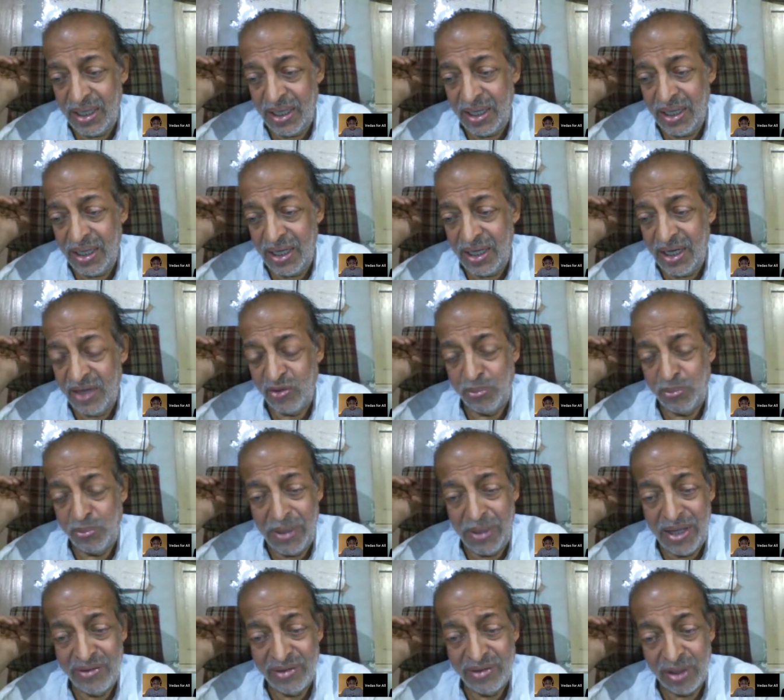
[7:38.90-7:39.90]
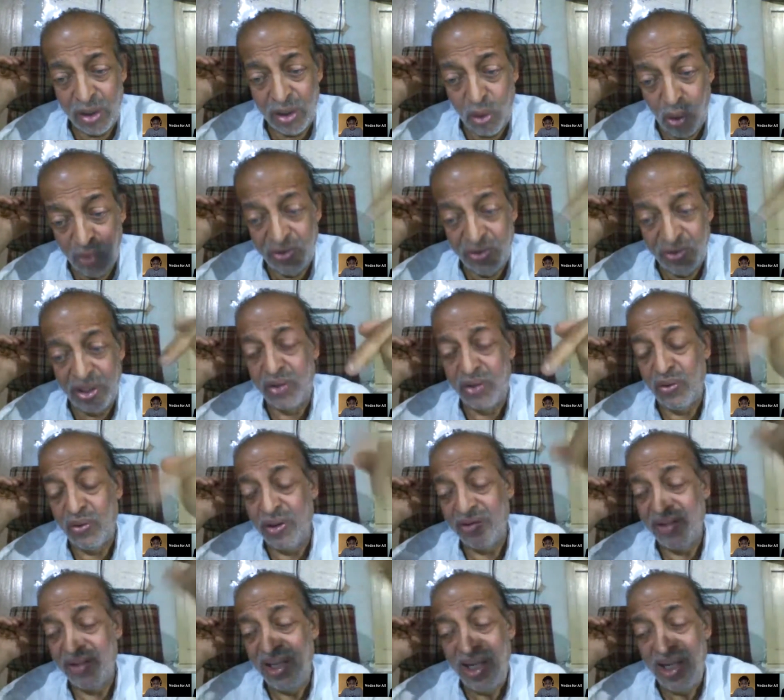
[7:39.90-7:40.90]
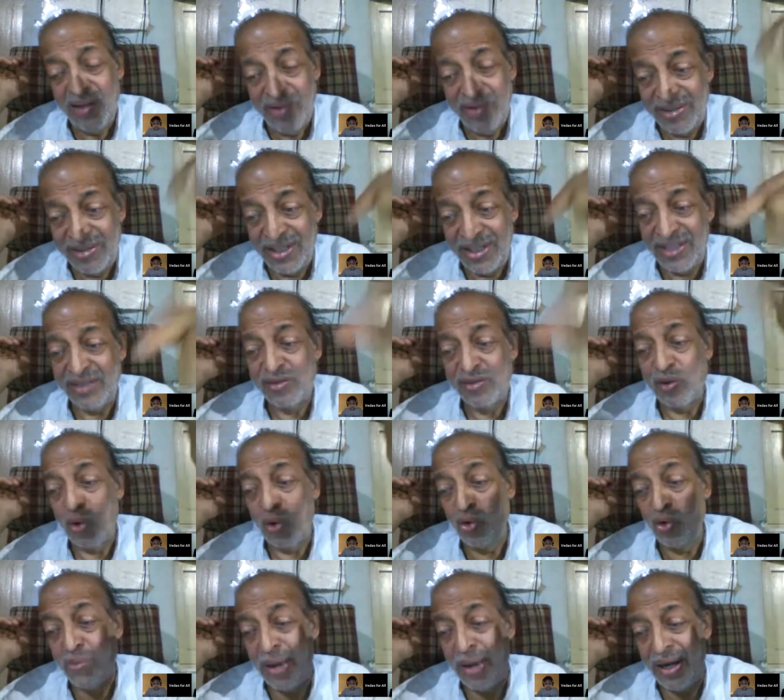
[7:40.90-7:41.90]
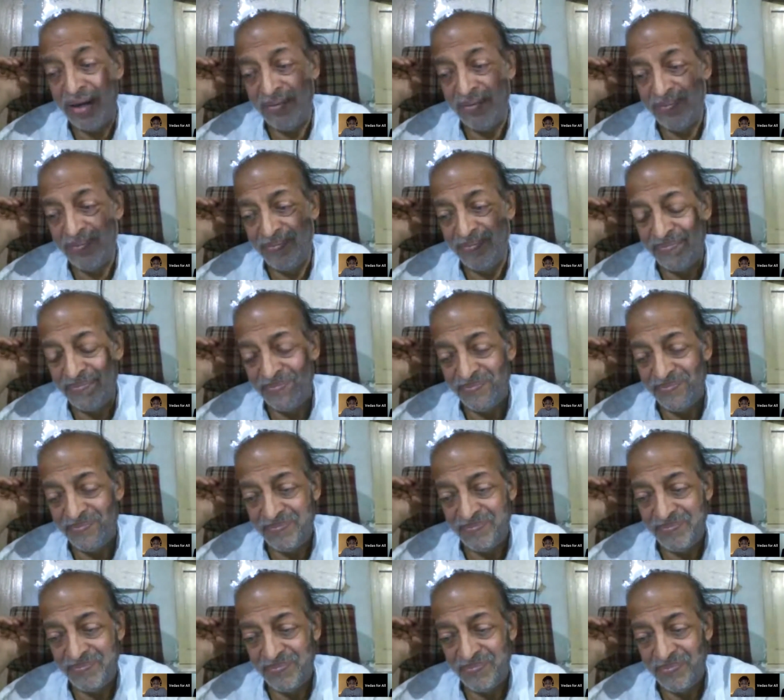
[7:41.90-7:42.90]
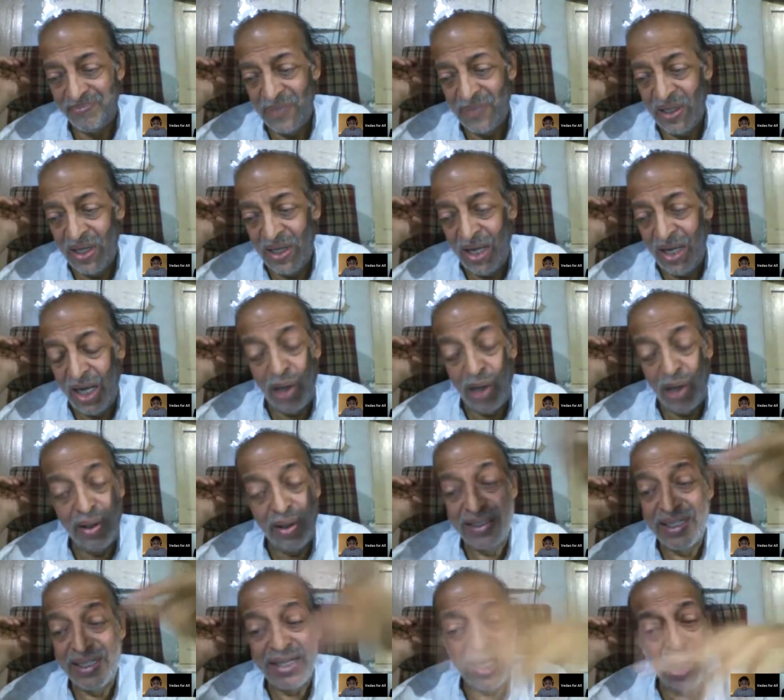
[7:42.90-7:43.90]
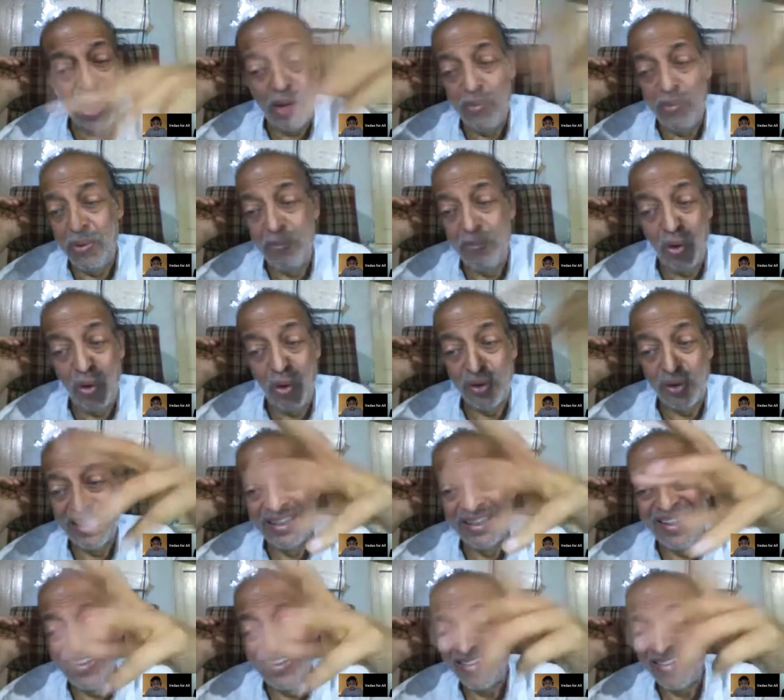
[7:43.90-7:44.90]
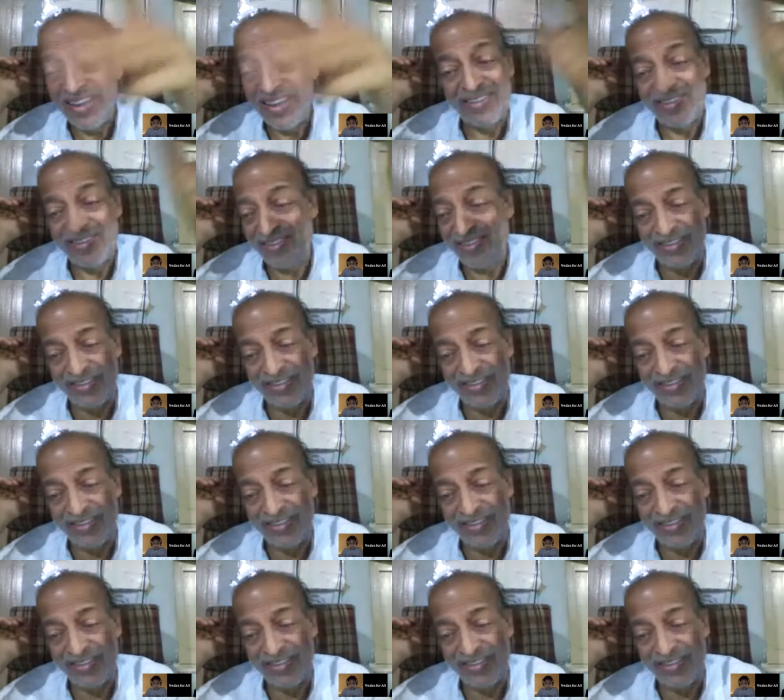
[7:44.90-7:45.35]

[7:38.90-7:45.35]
It is placed closer to us, we say it is close by. I think cannot be both in this sense.